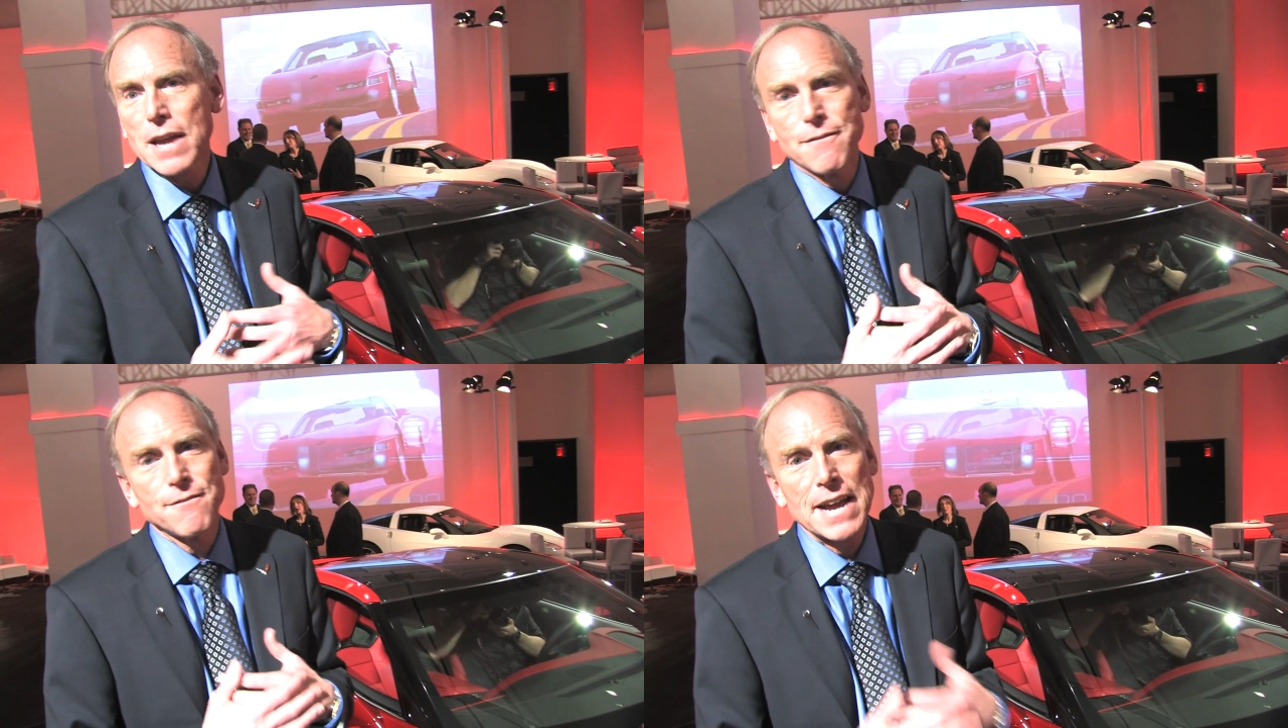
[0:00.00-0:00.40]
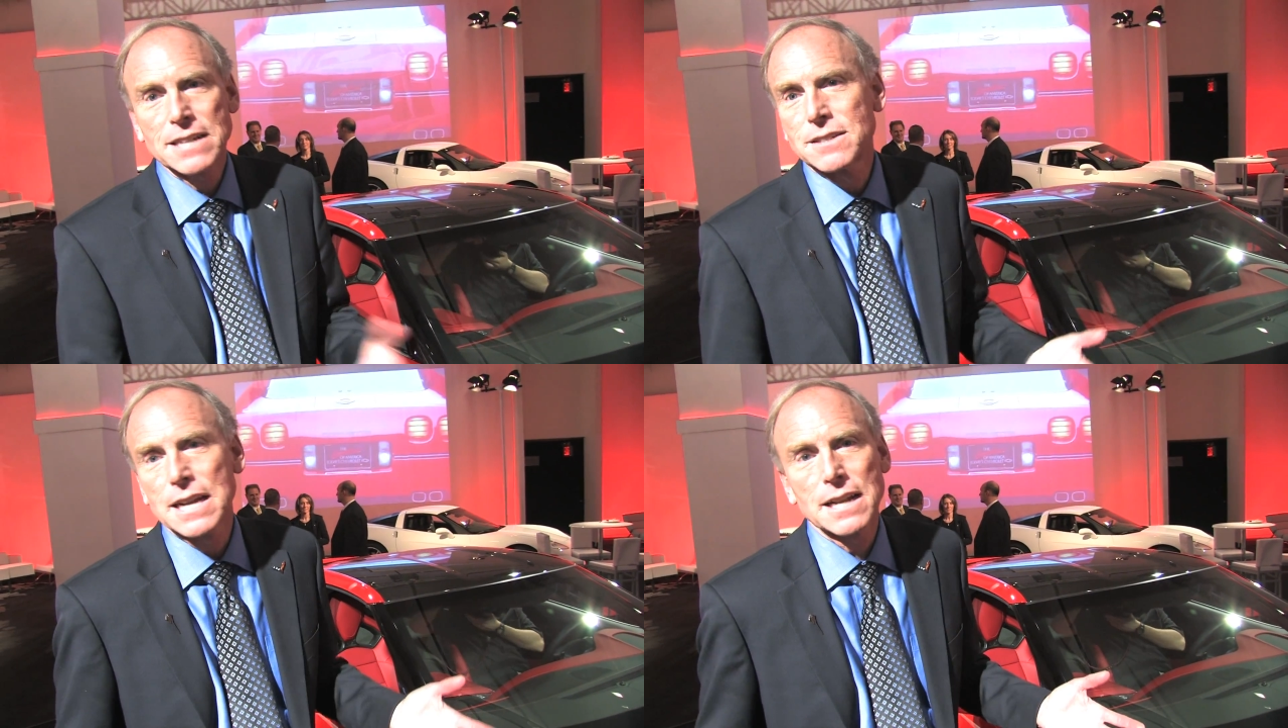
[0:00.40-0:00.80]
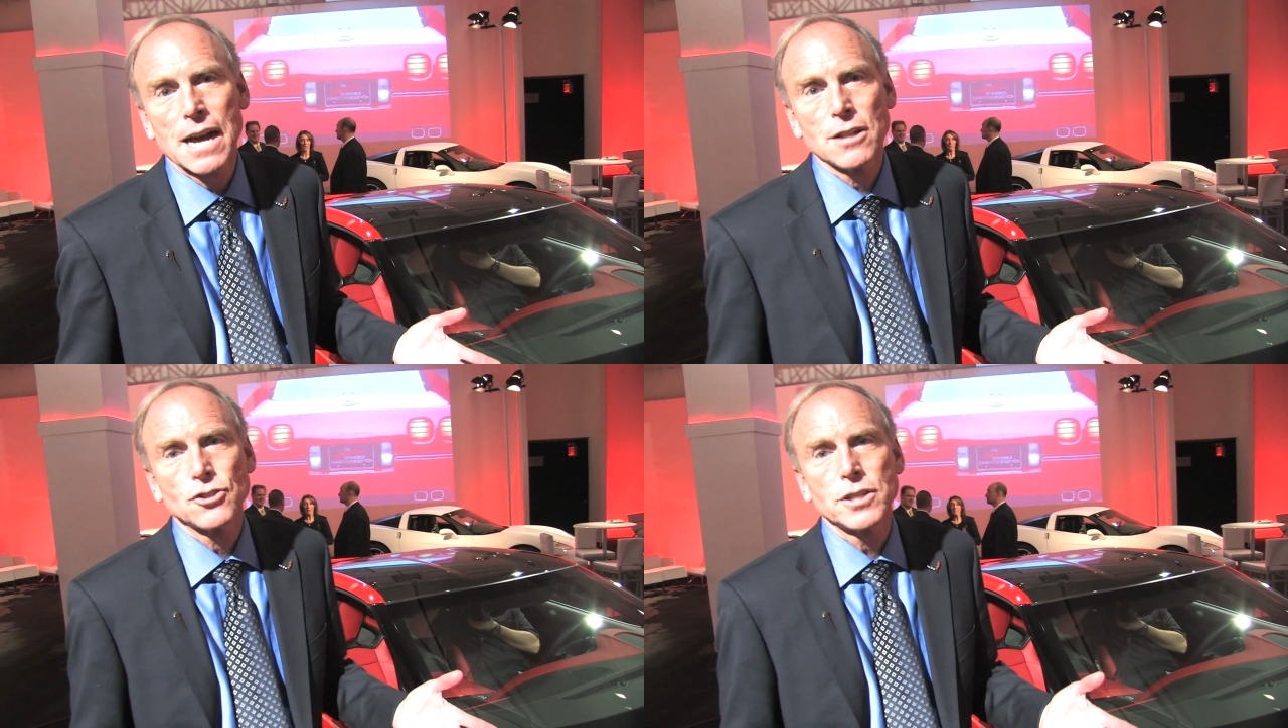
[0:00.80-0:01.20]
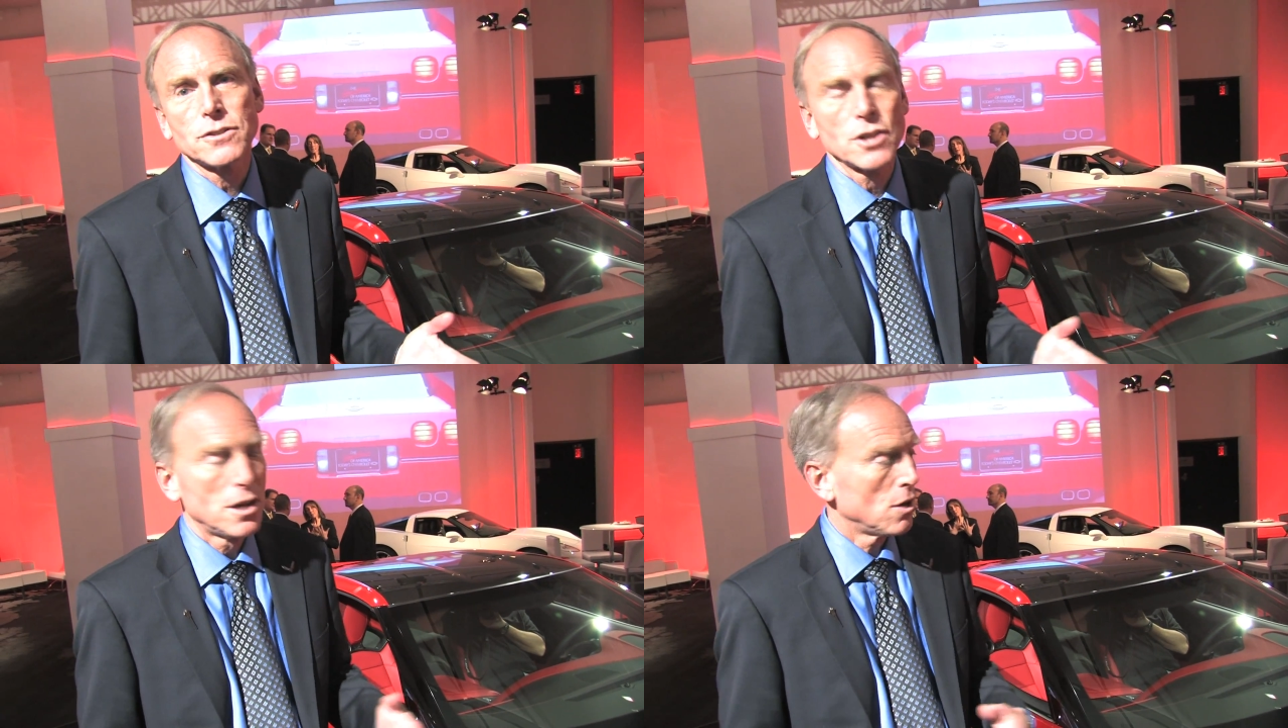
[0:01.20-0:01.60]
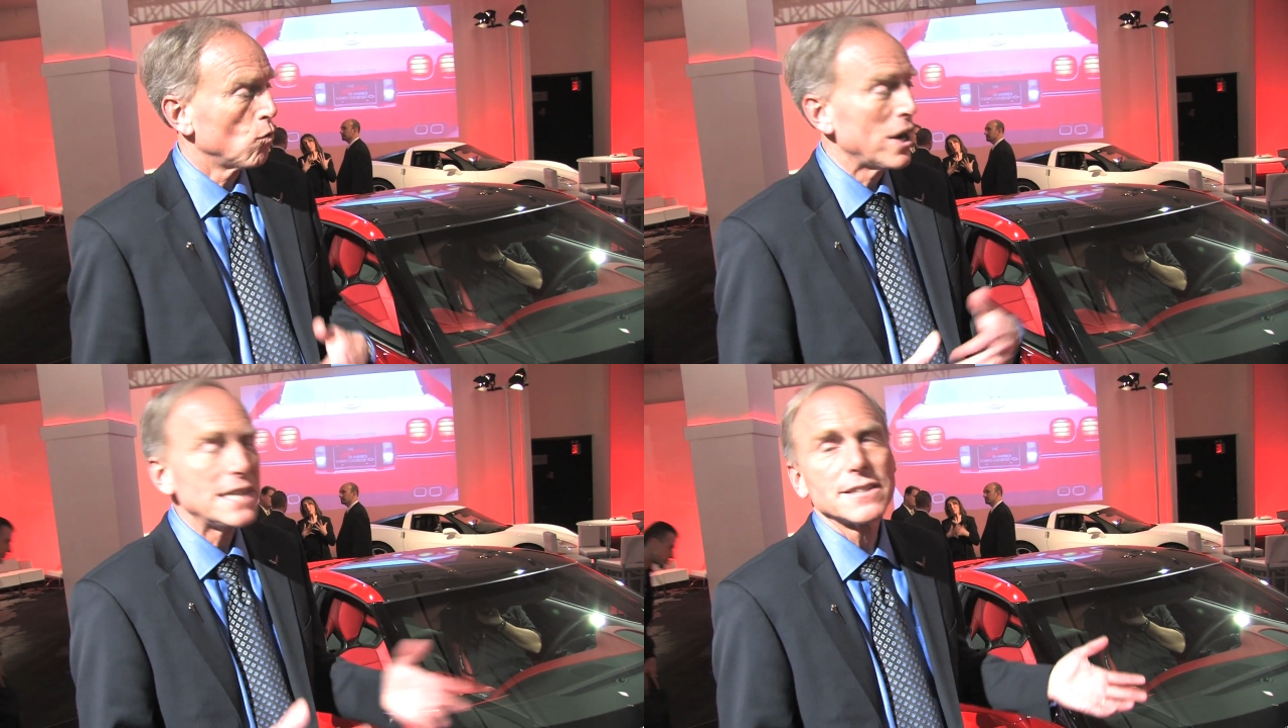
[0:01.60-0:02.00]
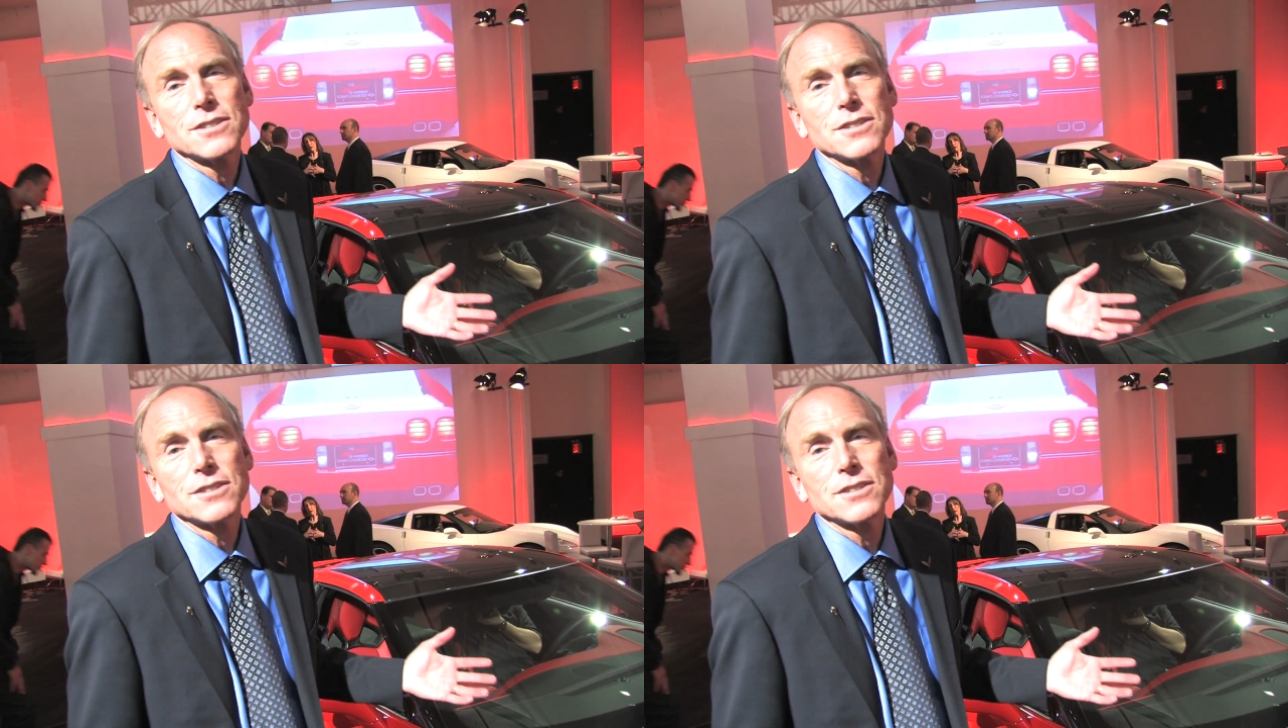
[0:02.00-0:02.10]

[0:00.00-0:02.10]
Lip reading: advanced technologies, racing